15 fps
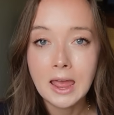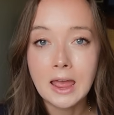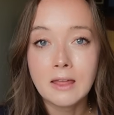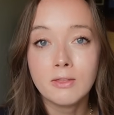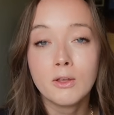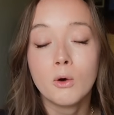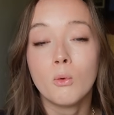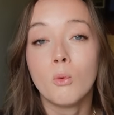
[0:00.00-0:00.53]

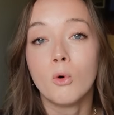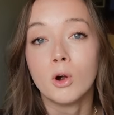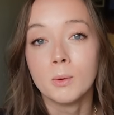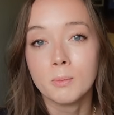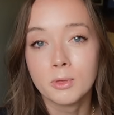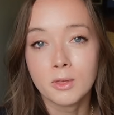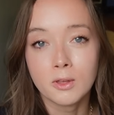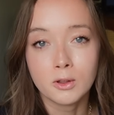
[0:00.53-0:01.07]
and the
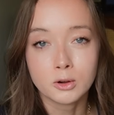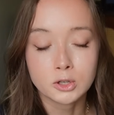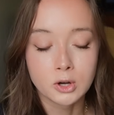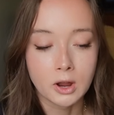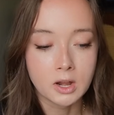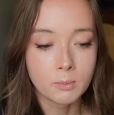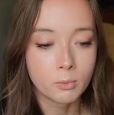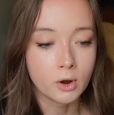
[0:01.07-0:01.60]
warmth that you're
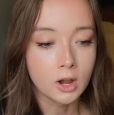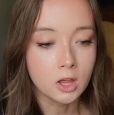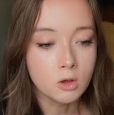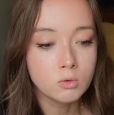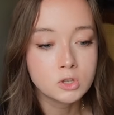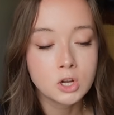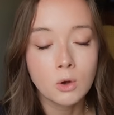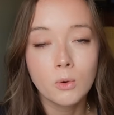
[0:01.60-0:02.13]
trying to bring.
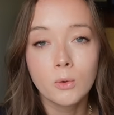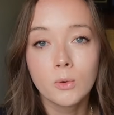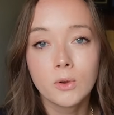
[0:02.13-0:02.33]
You don't